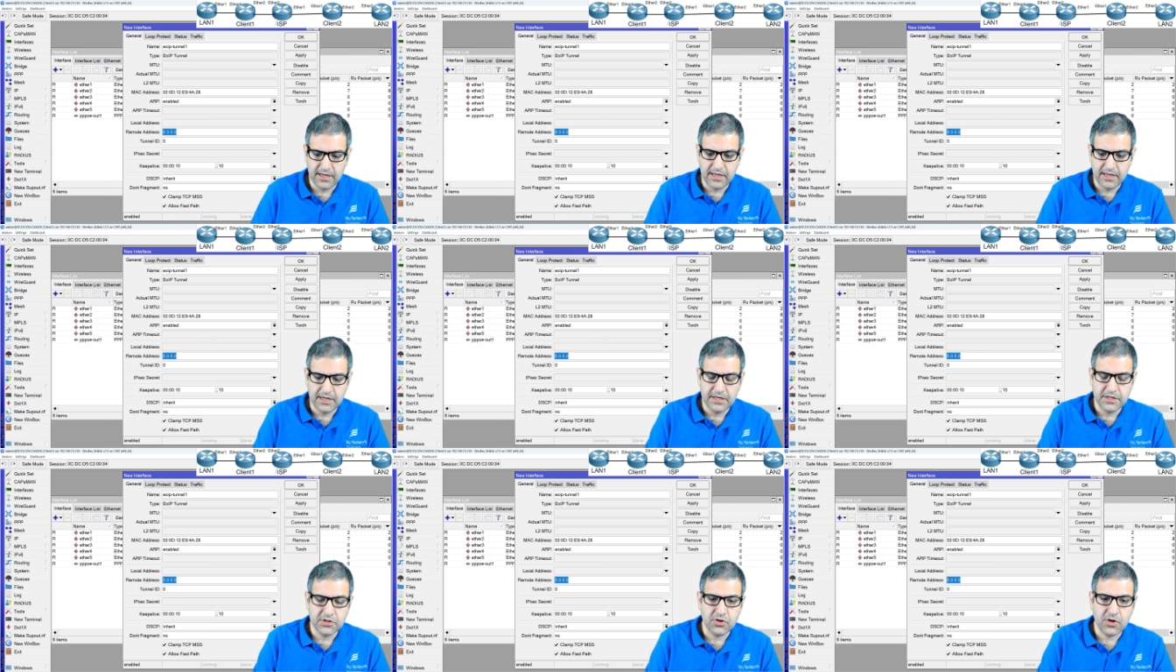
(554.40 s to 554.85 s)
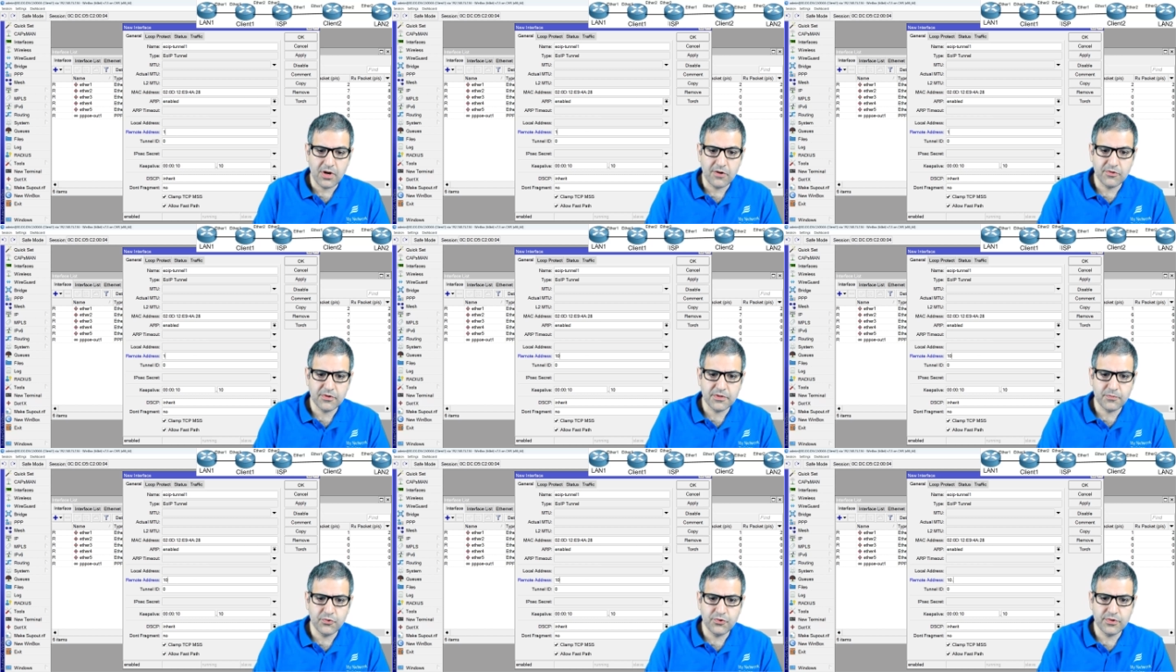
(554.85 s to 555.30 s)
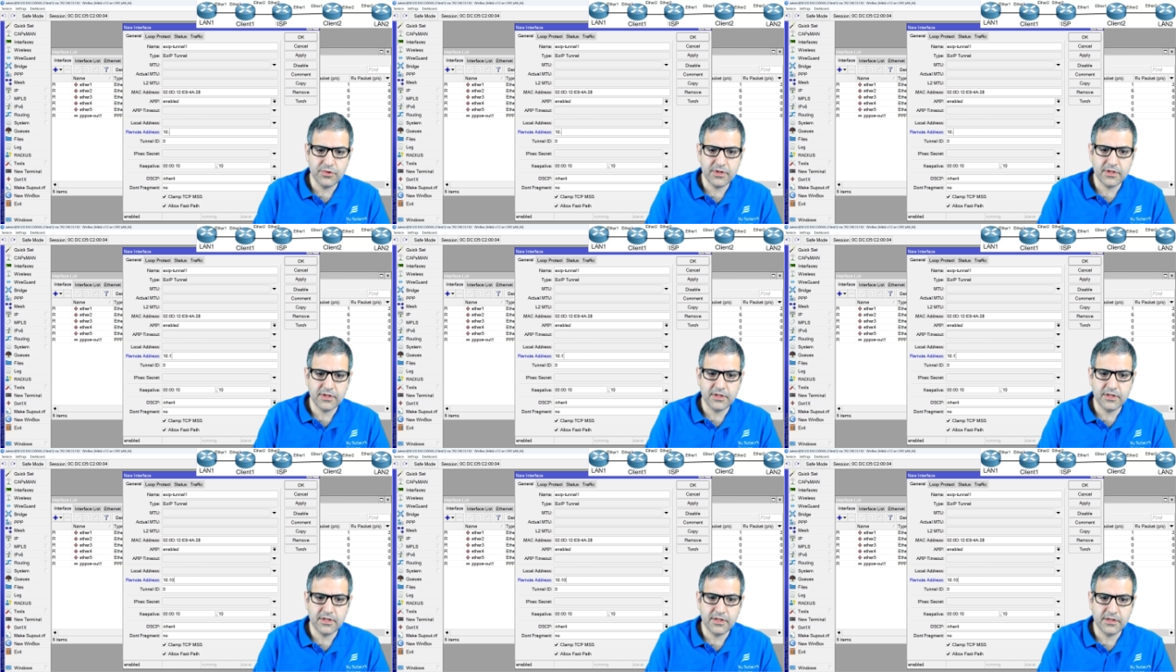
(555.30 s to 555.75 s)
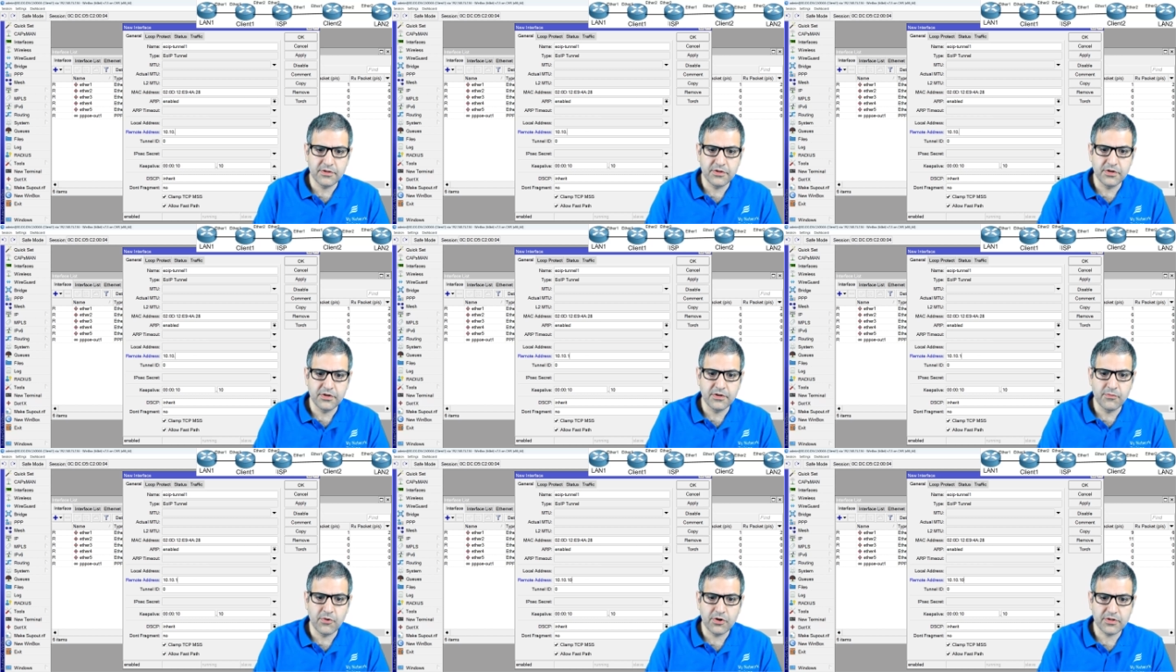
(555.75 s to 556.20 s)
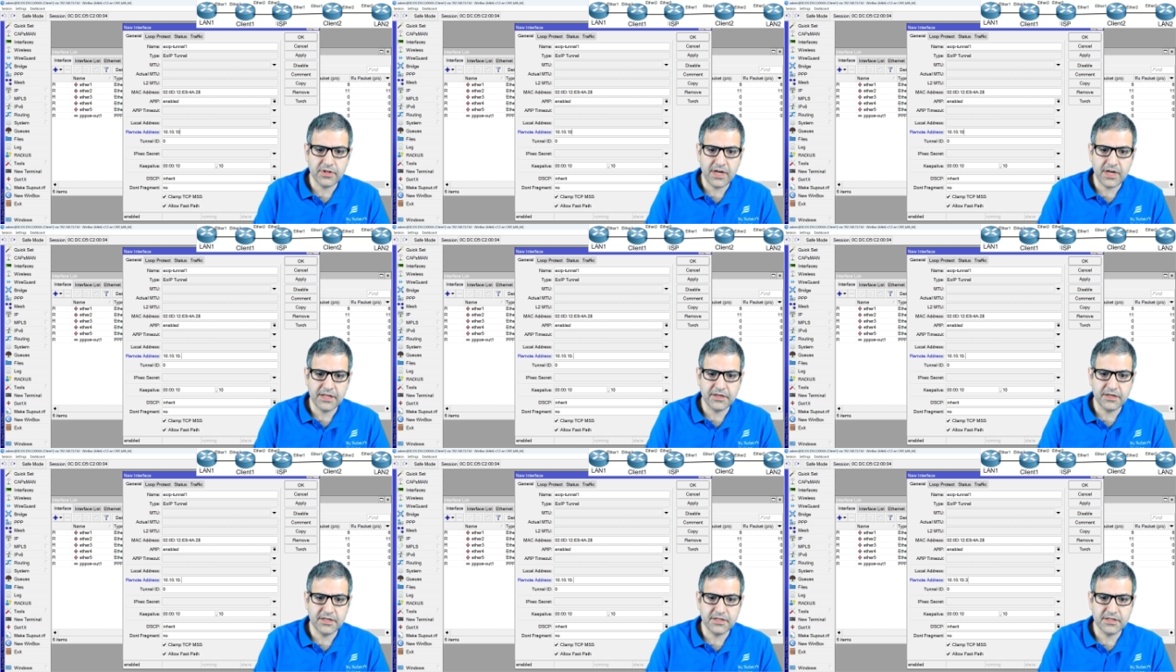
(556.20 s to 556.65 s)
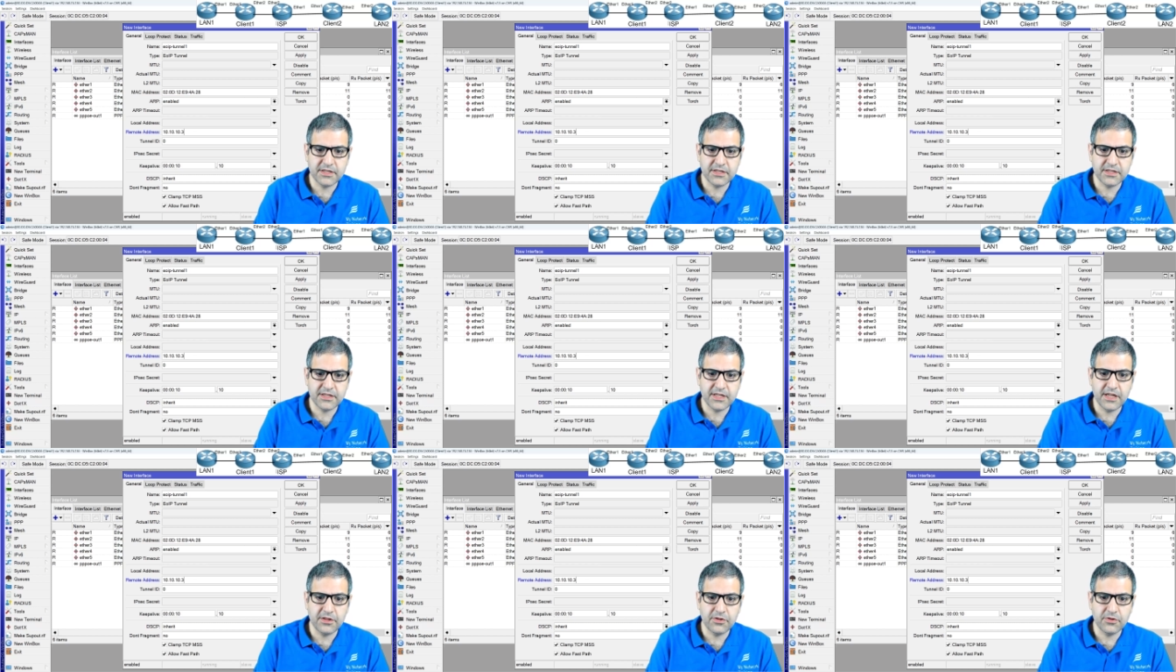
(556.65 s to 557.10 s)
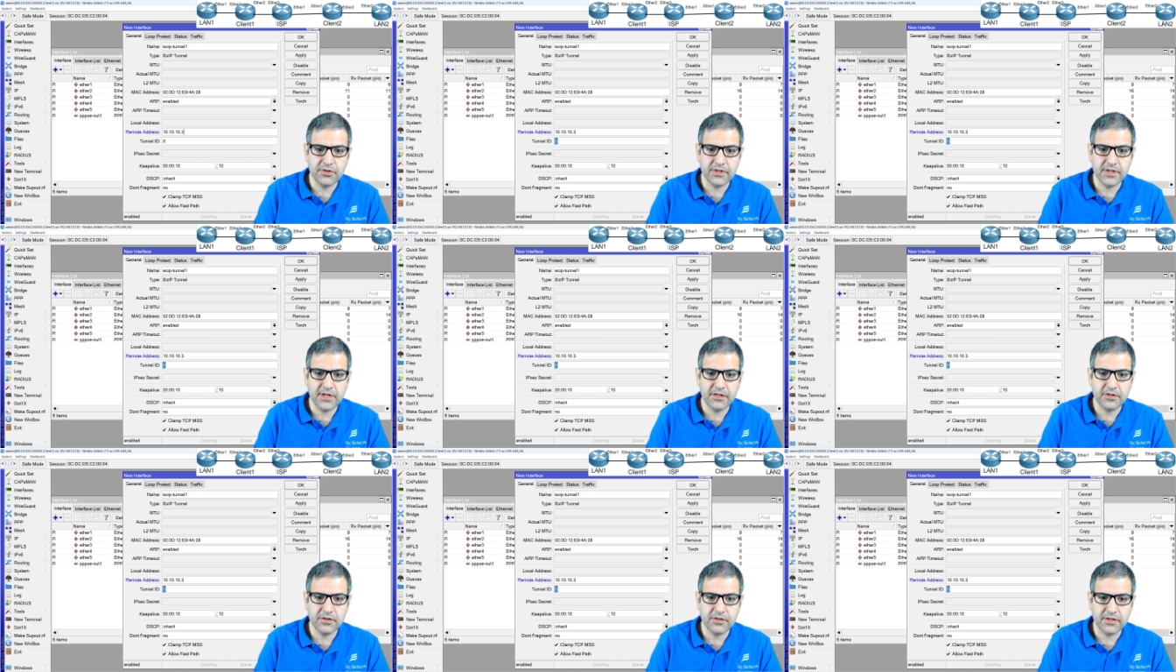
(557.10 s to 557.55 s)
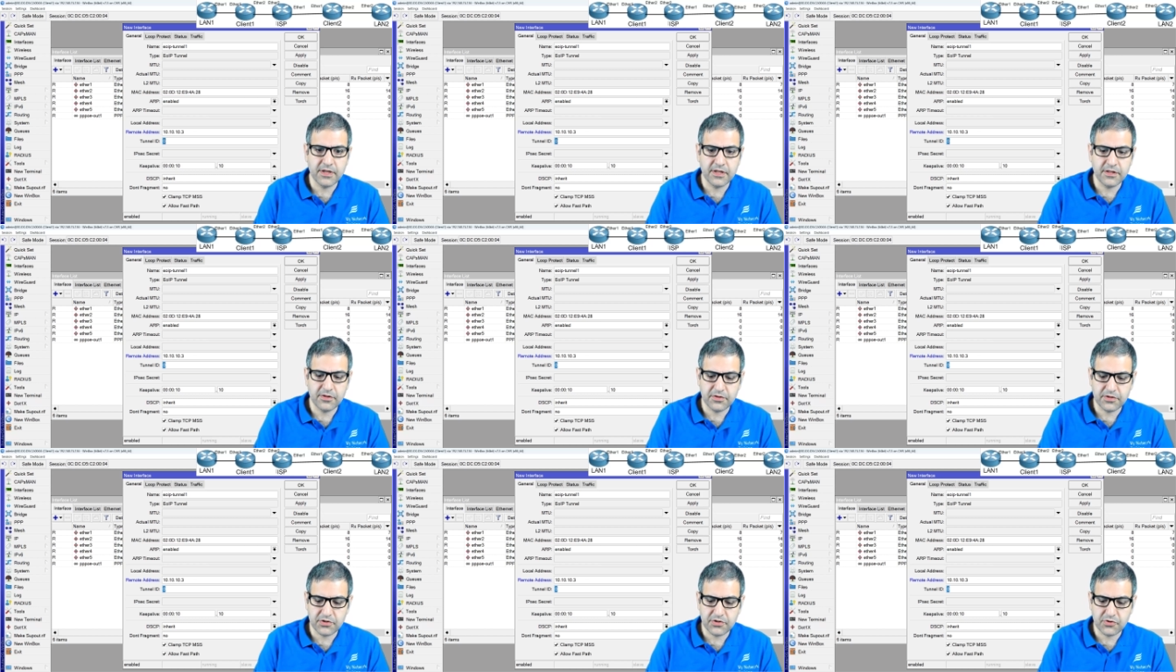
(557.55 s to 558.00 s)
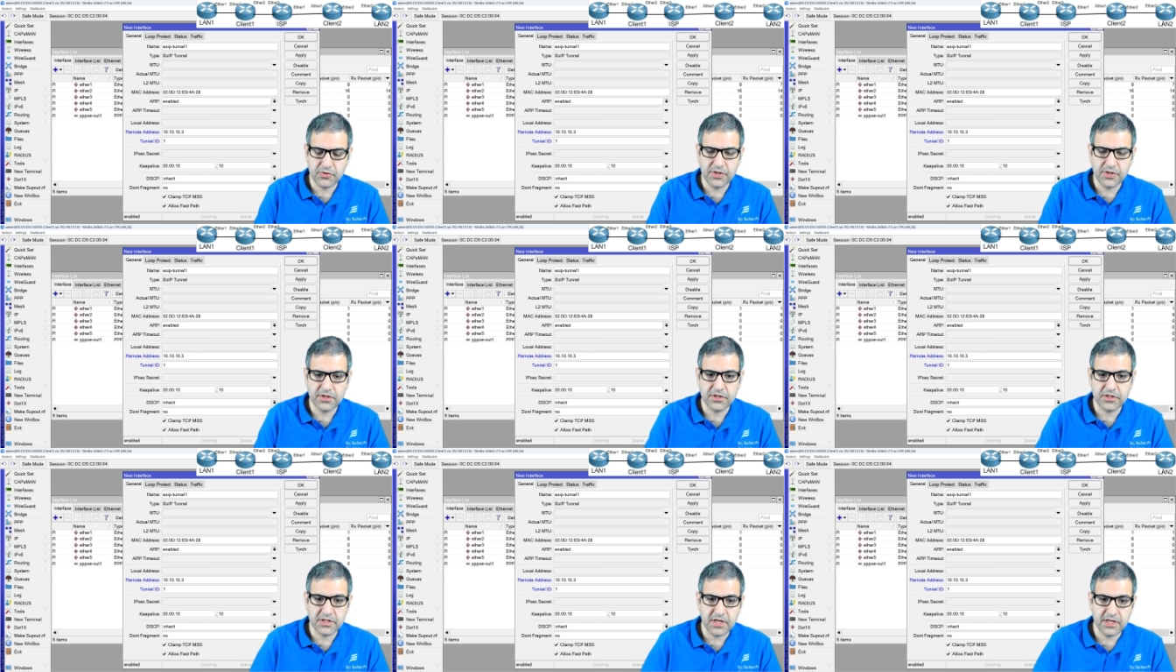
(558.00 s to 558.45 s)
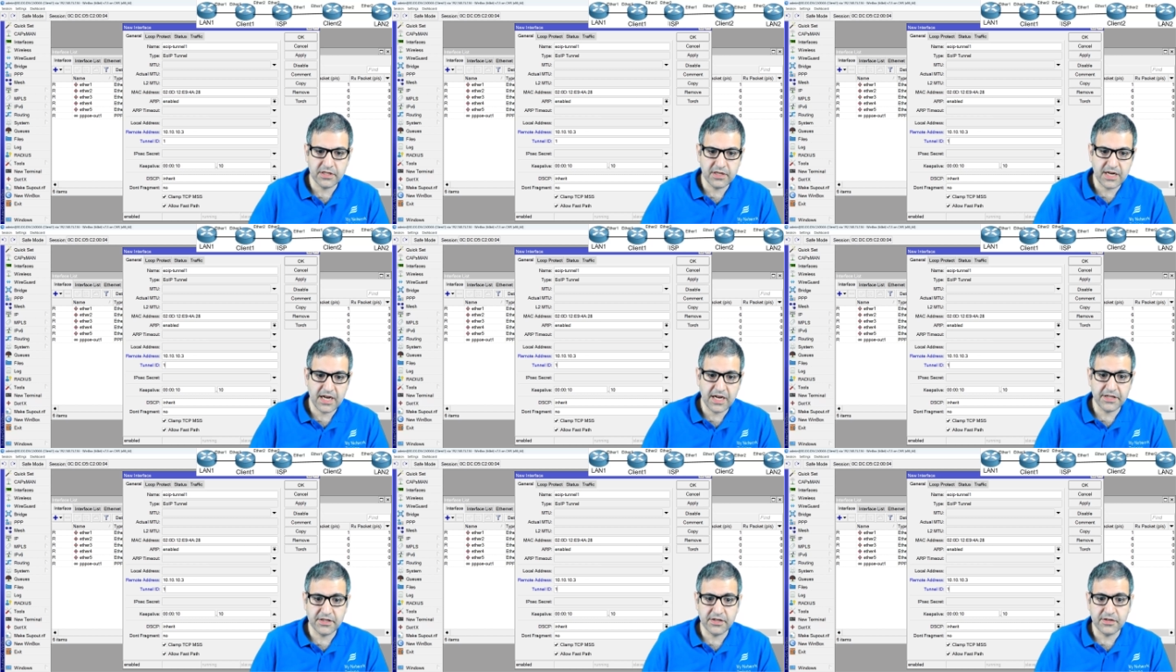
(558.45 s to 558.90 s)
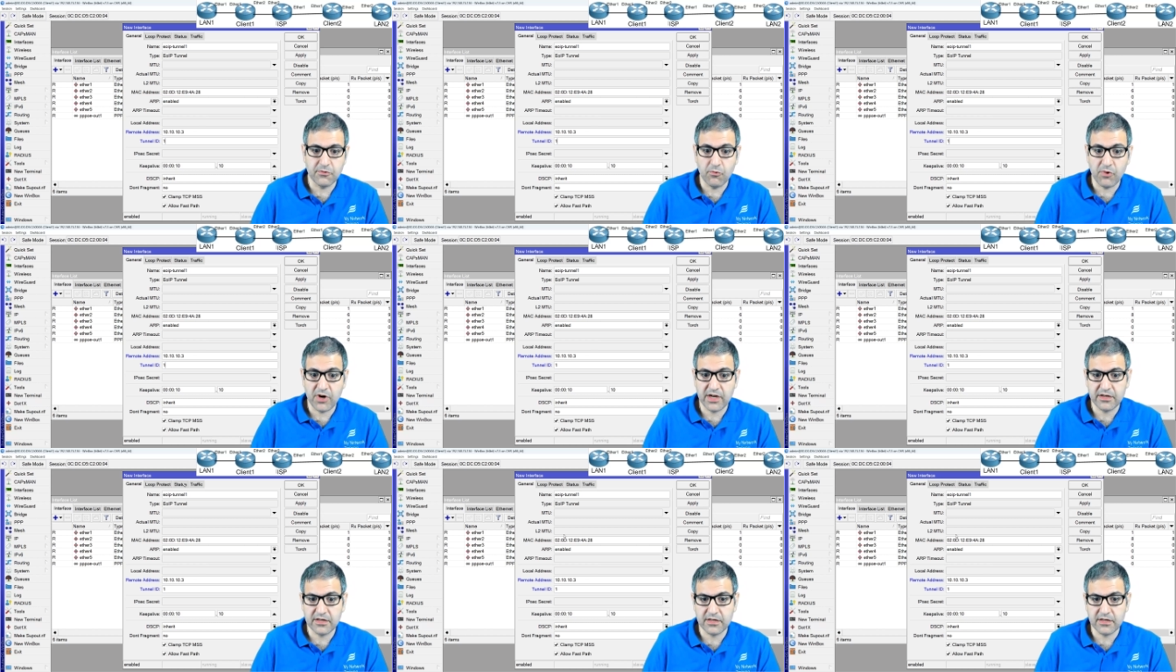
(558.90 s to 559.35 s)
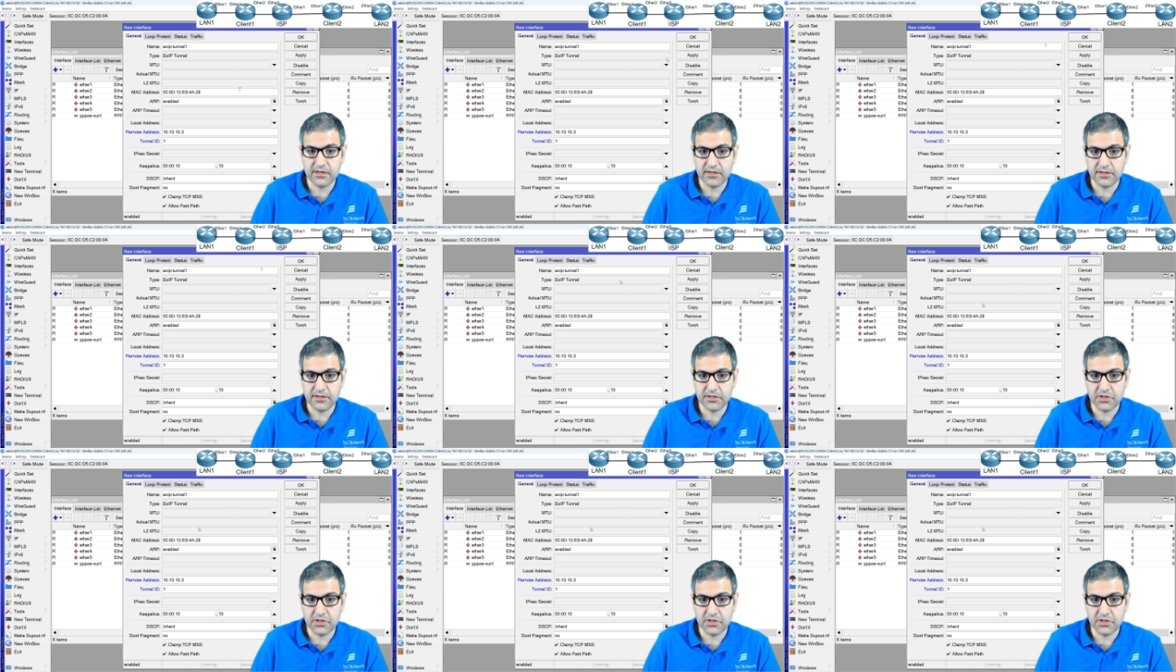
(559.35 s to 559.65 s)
So I will put the remote address is 10.10.10.3, the tunnel ID 1.